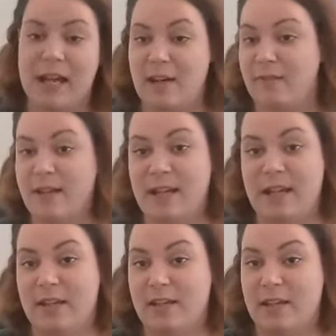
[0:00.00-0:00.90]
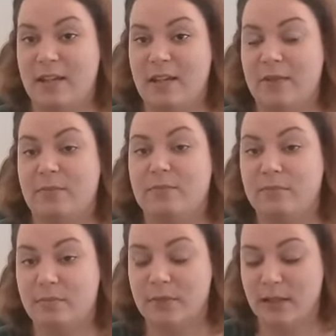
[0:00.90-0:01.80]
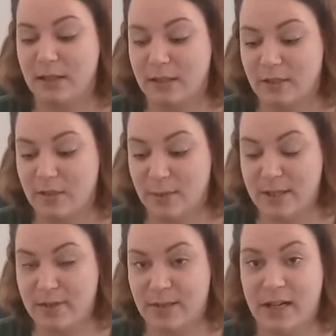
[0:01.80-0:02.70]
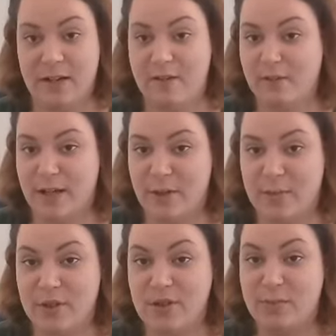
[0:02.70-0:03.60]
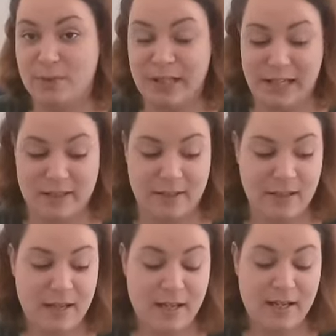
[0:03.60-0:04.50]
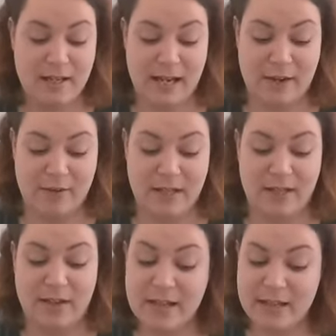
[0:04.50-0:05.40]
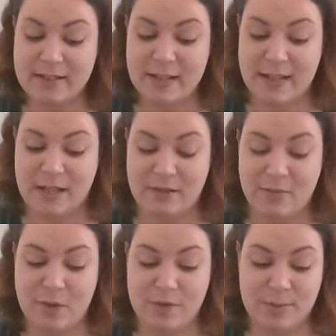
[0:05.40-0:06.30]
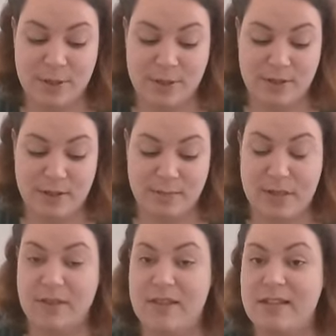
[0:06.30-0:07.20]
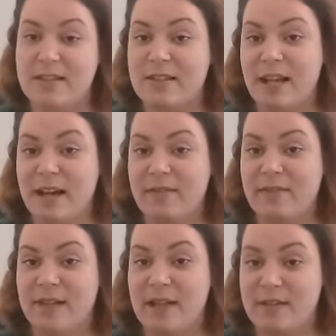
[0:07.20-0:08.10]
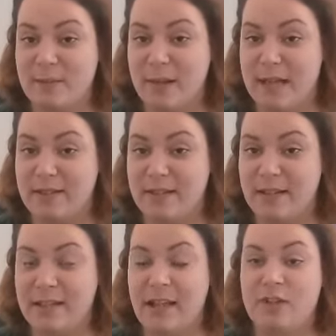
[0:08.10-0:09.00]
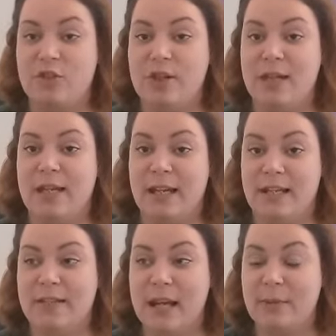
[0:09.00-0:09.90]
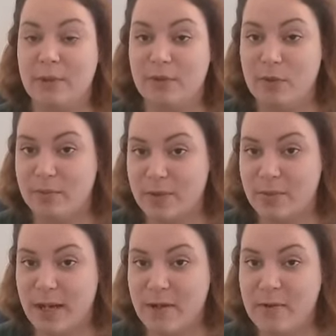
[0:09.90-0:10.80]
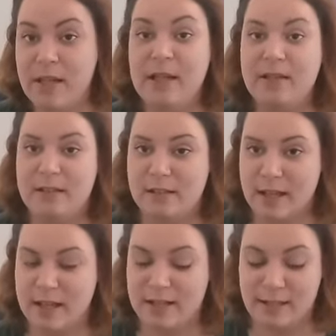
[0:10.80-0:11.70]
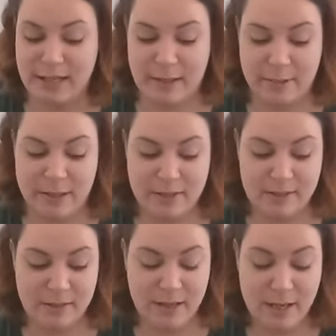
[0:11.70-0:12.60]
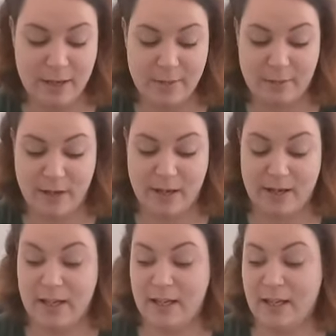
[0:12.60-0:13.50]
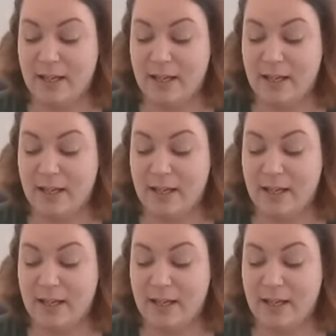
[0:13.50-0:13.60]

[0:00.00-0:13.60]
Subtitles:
caffeine and the sweetener out of it, which is brilliant. Now, like I said, I'm not sponsored, but this stuff is amazing and you can get it tablet form as well, the dieting tablets. But